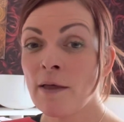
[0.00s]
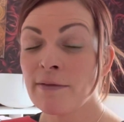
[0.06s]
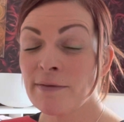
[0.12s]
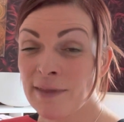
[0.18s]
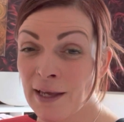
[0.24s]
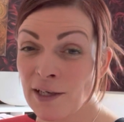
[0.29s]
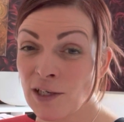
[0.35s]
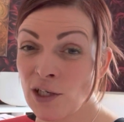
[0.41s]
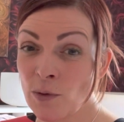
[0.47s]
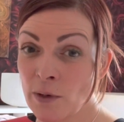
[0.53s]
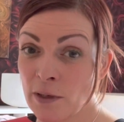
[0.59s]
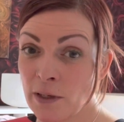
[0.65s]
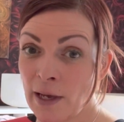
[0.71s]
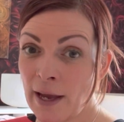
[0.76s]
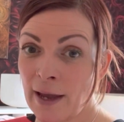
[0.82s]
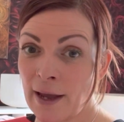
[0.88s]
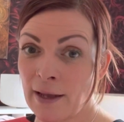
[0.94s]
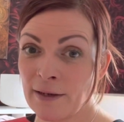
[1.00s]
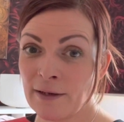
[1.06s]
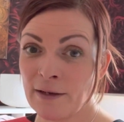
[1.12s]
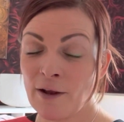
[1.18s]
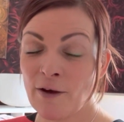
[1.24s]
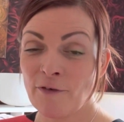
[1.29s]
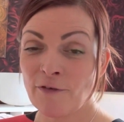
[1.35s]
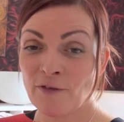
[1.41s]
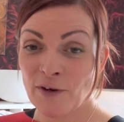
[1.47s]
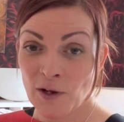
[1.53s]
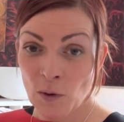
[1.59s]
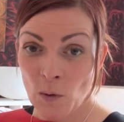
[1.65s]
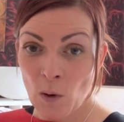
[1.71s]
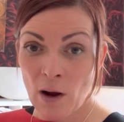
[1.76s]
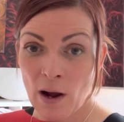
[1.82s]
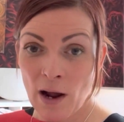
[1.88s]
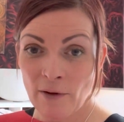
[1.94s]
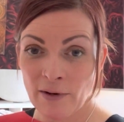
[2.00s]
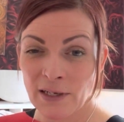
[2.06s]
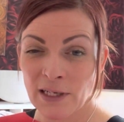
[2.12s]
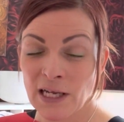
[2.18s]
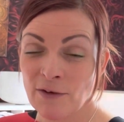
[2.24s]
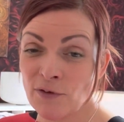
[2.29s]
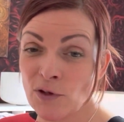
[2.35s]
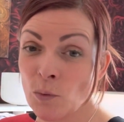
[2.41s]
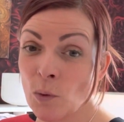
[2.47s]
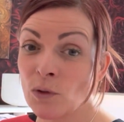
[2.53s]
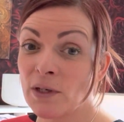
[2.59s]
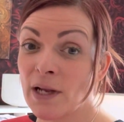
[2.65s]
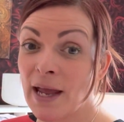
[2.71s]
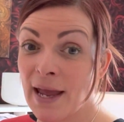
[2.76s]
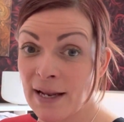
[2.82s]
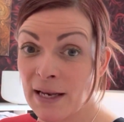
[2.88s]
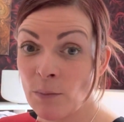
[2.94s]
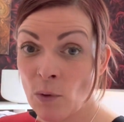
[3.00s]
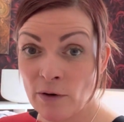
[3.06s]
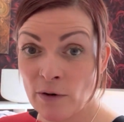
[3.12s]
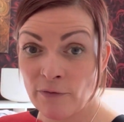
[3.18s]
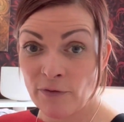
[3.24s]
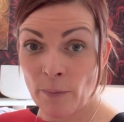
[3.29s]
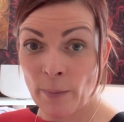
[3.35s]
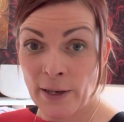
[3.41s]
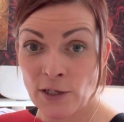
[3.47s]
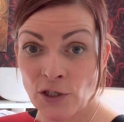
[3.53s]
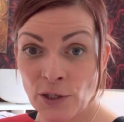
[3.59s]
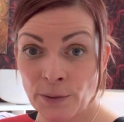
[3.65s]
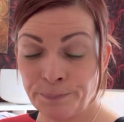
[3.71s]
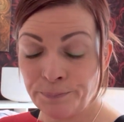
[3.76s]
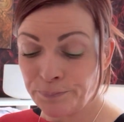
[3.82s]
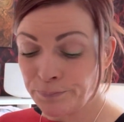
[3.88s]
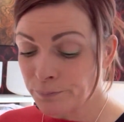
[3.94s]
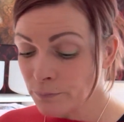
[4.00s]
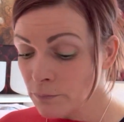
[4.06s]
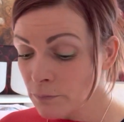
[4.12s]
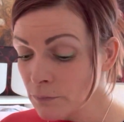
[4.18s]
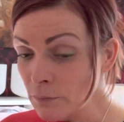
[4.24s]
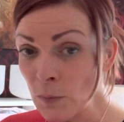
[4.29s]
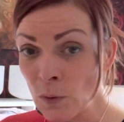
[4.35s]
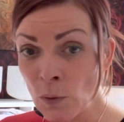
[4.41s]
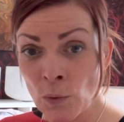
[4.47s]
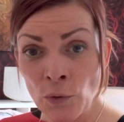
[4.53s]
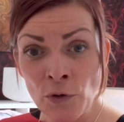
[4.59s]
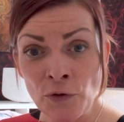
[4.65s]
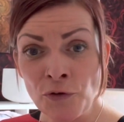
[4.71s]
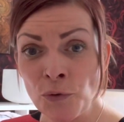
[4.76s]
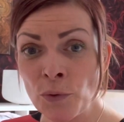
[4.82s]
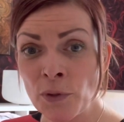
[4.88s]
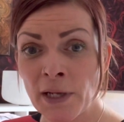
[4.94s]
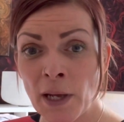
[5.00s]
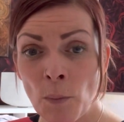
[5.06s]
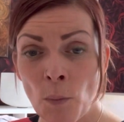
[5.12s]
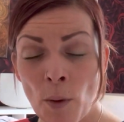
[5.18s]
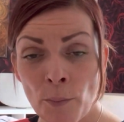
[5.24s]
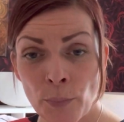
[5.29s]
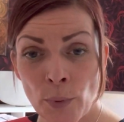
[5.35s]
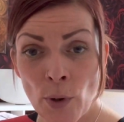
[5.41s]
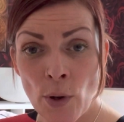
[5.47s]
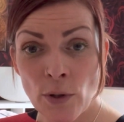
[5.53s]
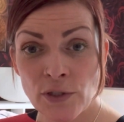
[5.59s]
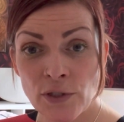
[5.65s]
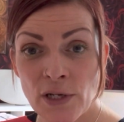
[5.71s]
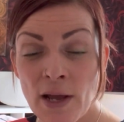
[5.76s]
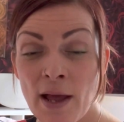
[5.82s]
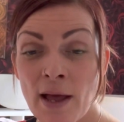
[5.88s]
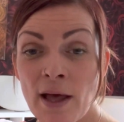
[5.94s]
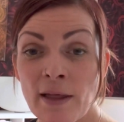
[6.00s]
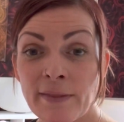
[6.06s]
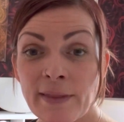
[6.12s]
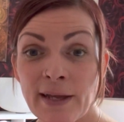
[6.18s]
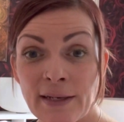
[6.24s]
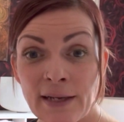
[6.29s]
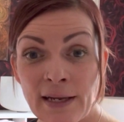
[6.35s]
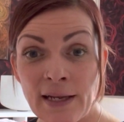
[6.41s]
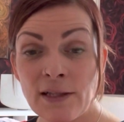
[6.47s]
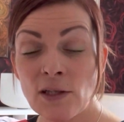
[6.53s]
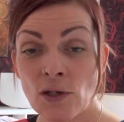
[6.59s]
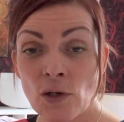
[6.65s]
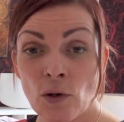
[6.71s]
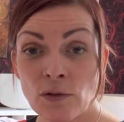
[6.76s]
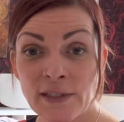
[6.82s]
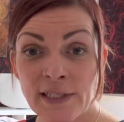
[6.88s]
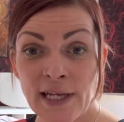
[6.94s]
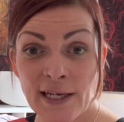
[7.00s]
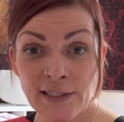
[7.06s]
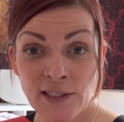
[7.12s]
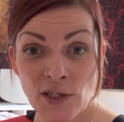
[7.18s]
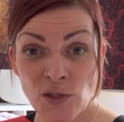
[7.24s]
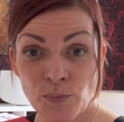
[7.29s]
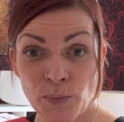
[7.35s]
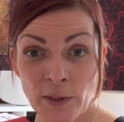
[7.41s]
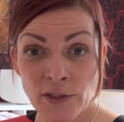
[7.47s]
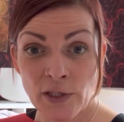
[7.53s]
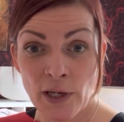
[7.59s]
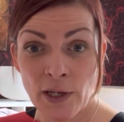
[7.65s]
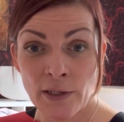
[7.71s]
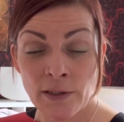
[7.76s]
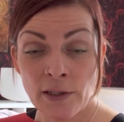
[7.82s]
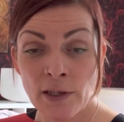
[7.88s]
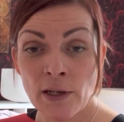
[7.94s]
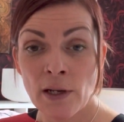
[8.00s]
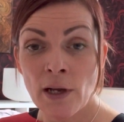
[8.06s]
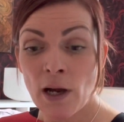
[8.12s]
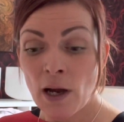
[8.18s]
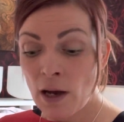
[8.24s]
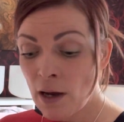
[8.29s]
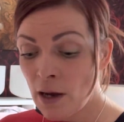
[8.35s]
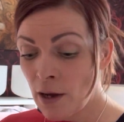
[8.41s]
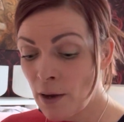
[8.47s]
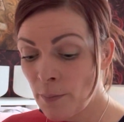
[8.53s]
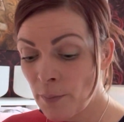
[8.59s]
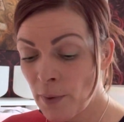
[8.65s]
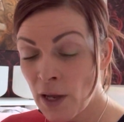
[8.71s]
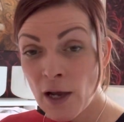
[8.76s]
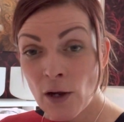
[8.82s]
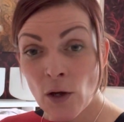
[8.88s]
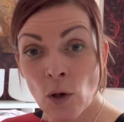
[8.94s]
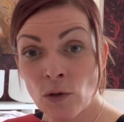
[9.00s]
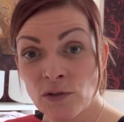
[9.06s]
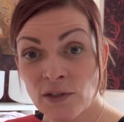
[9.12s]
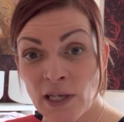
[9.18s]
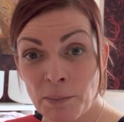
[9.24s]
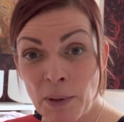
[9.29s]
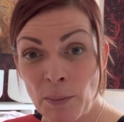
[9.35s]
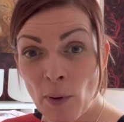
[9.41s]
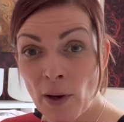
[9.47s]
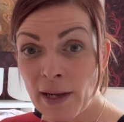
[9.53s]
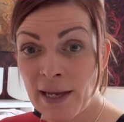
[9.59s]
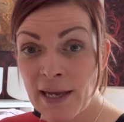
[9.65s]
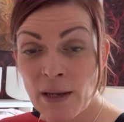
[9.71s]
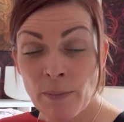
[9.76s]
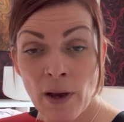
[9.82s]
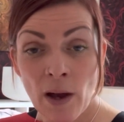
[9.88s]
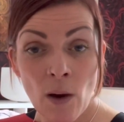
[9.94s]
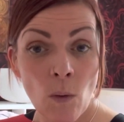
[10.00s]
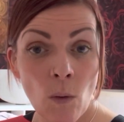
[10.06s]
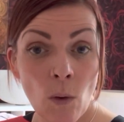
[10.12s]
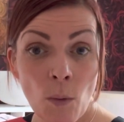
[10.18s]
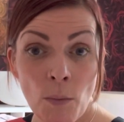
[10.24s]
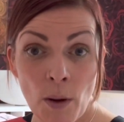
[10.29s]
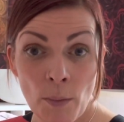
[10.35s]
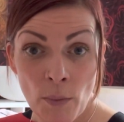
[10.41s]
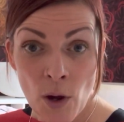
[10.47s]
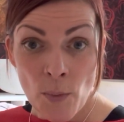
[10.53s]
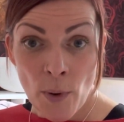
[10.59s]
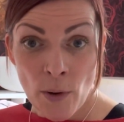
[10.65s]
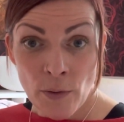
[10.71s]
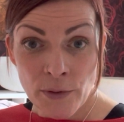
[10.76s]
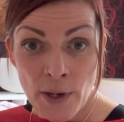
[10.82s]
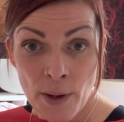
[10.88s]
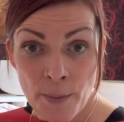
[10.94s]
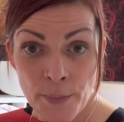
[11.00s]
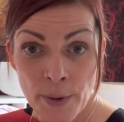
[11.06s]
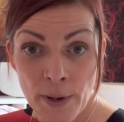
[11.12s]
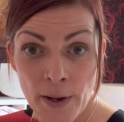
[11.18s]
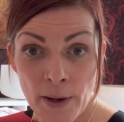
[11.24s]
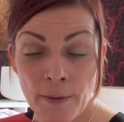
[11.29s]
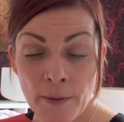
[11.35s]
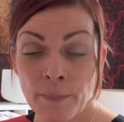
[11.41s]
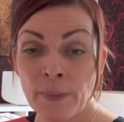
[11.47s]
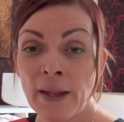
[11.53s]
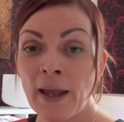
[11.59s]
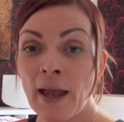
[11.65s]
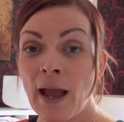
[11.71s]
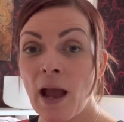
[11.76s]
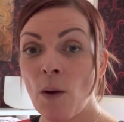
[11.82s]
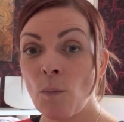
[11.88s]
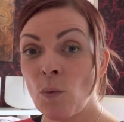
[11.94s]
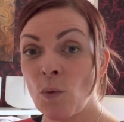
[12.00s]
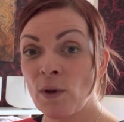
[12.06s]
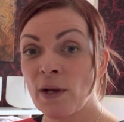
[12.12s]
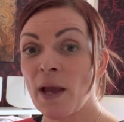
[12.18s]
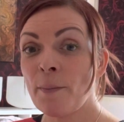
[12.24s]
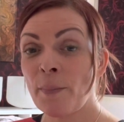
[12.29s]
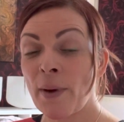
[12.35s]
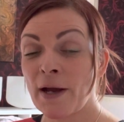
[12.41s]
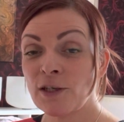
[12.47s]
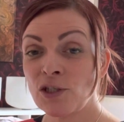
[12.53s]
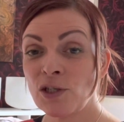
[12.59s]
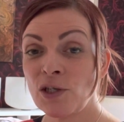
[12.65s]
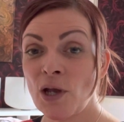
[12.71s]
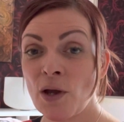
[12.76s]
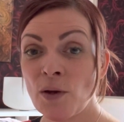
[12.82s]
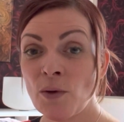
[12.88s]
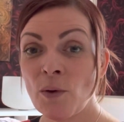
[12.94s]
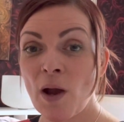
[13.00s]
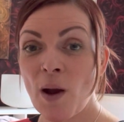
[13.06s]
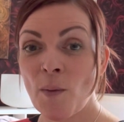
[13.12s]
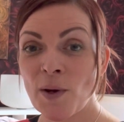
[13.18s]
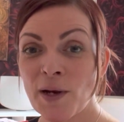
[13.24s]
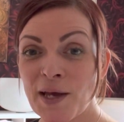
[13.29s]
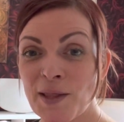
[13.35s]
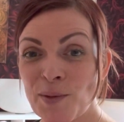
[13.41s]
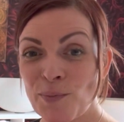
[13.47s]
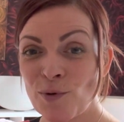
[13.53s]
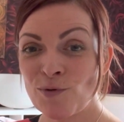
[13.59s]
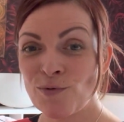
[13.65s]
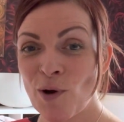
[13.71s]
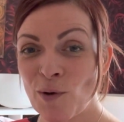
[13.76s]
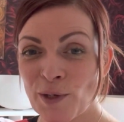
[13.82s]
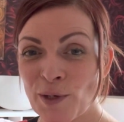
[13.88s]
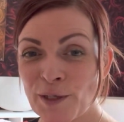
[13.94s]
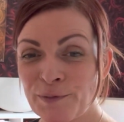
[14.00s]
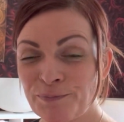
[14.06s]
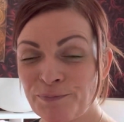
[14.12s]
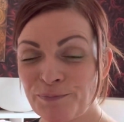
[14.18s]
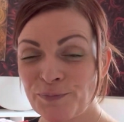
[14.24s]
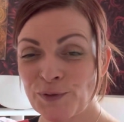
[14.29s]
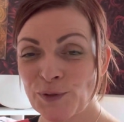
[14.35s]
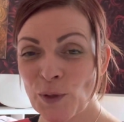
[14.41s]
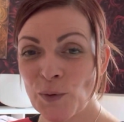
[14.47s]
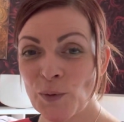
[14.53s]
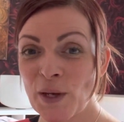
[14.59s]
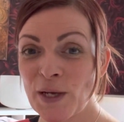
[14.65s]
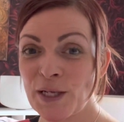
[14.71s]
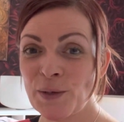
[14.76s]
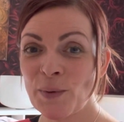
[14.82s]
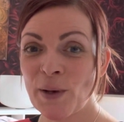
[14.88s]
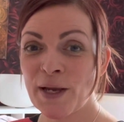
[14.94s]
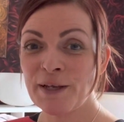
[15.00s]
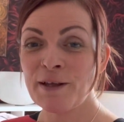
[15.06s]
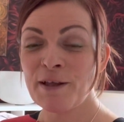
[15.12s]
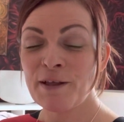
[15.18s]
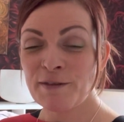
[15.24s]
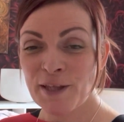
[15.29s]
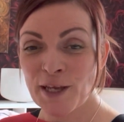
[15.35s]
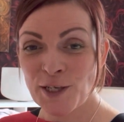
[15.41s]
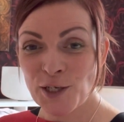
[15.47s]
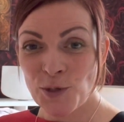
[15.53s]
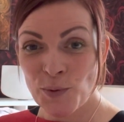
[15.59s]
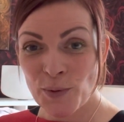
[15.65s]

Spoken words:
thank you again for inquiring. If you want any more information, Or if you want to get one booked, then hit the contact us button. Contact me by email or my mobile number and we'll get back to you and we'll get the ball rolling. So anyway, thank you